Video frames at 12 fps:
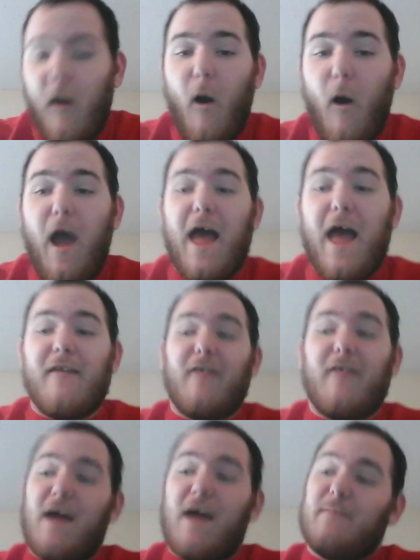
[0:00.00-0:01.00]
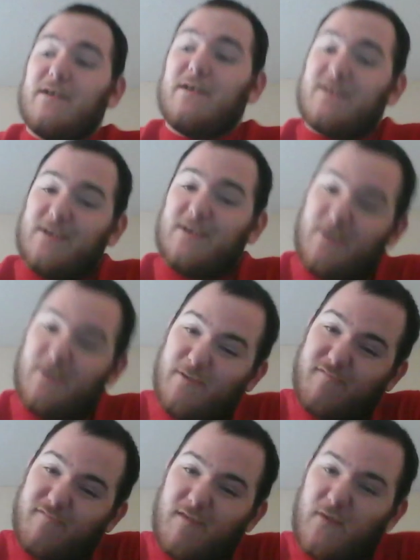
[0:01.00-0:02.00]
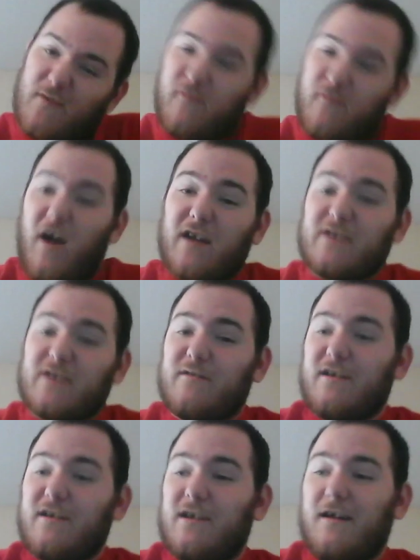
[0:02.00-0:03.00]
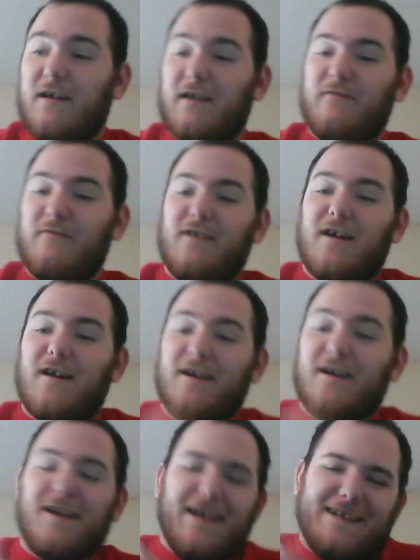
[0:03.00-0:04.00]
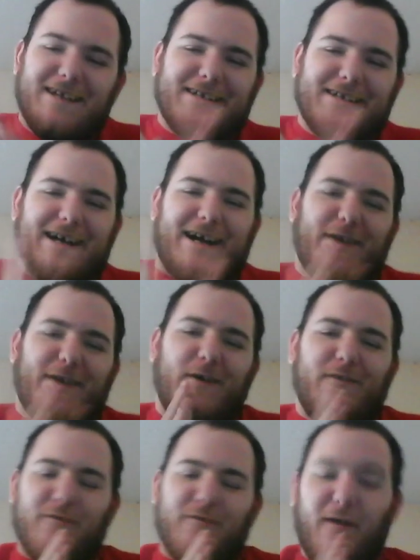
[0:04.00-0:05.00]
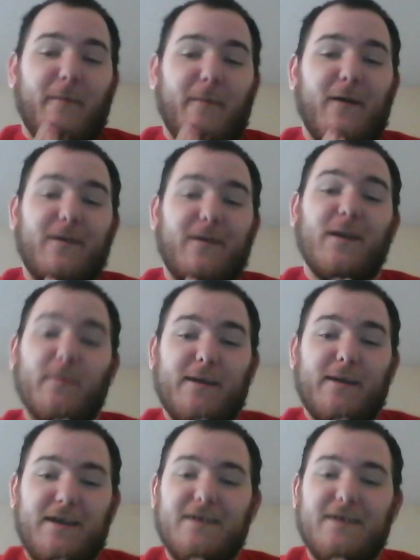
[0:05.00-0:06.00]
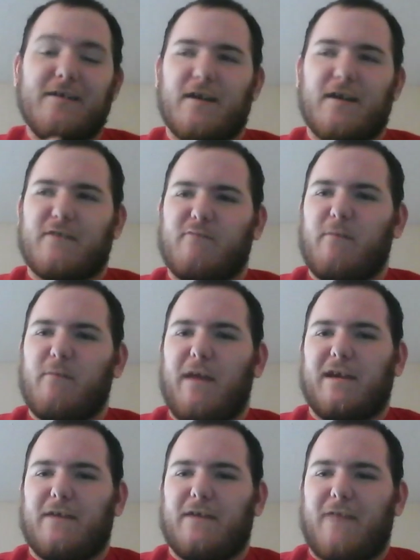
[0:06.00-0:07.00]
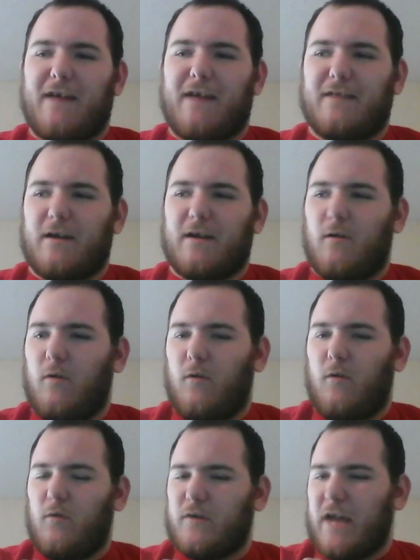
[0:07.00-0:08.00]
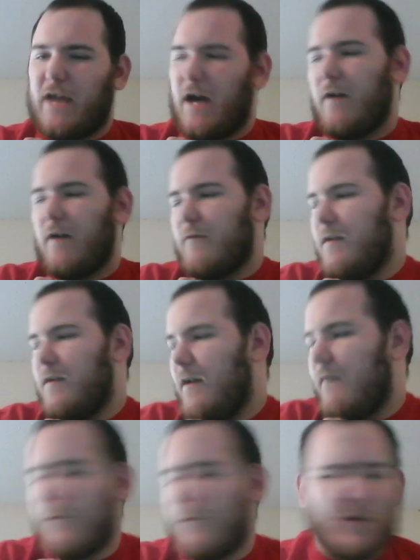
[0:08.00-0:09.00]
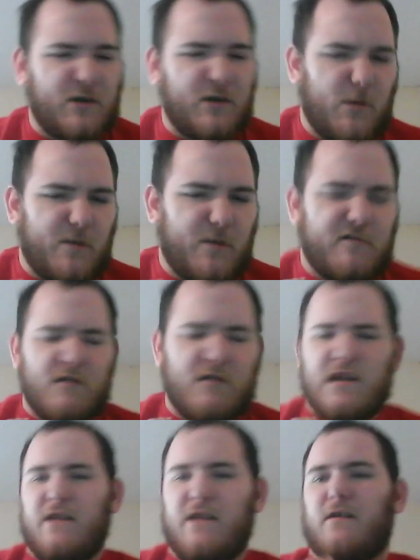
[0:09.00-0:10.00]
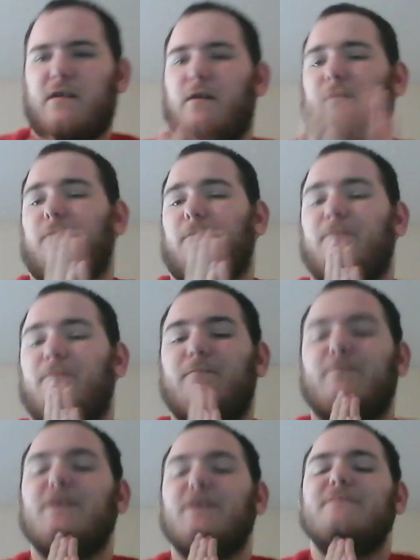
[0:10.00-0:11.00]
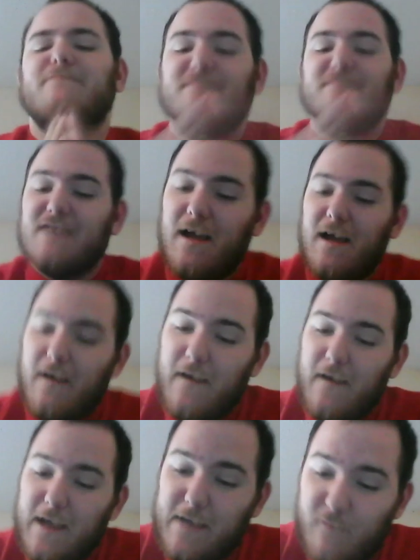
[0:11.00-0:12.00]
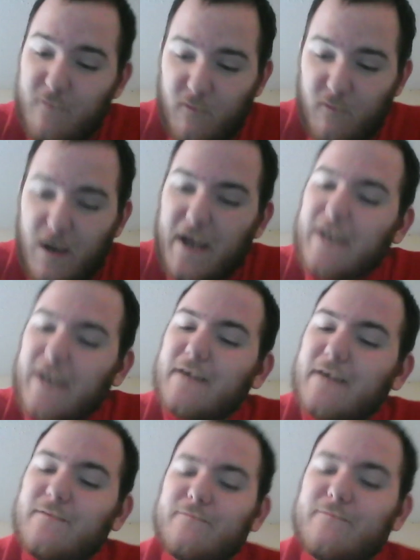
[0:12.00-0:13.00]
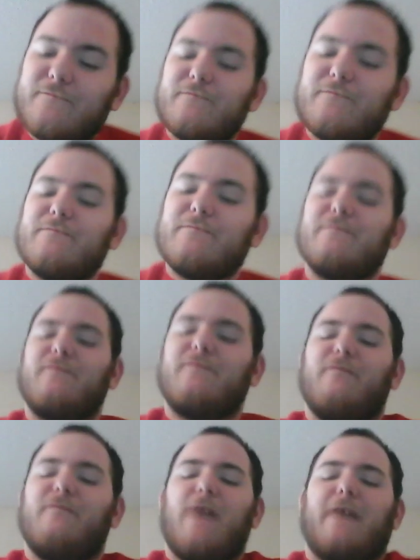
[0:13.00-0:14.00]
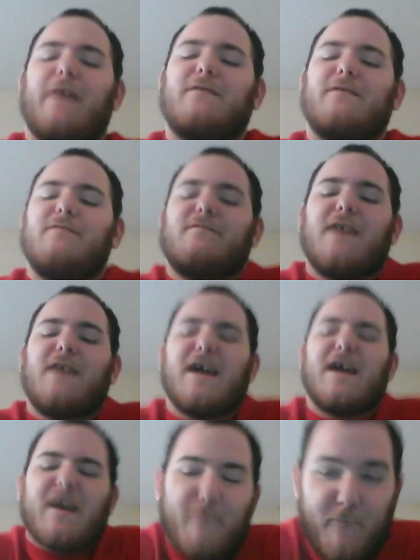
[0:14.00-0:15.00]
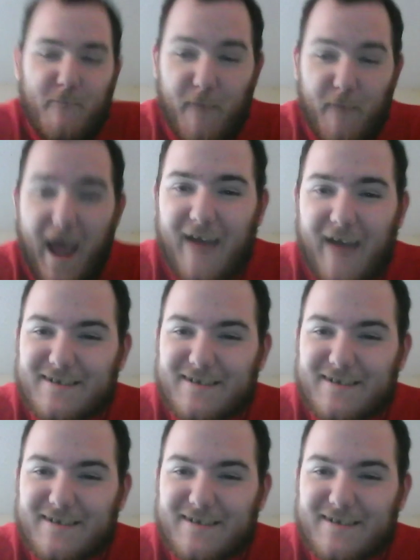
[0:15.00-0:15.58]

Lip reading: And that means Yu-Gi-Oh! Are finally doing another Legacy of Beyond. I know the thumbnail's gonna be. Got to remake it. That's like old now. The particular picture I didn't go. But either way, that today, back.